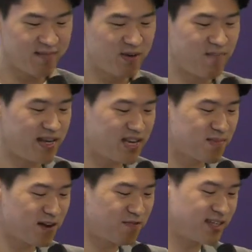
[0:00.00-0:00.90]
but many of
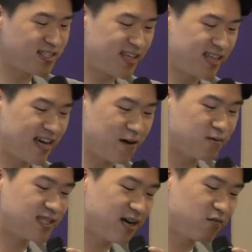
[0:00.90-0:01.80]
my friends say that I
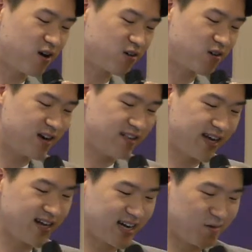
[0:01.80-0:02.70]
was that wrong crowd they
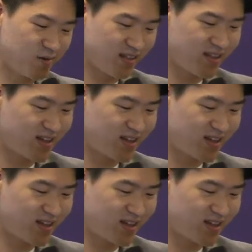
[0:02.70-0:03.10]
hung out with.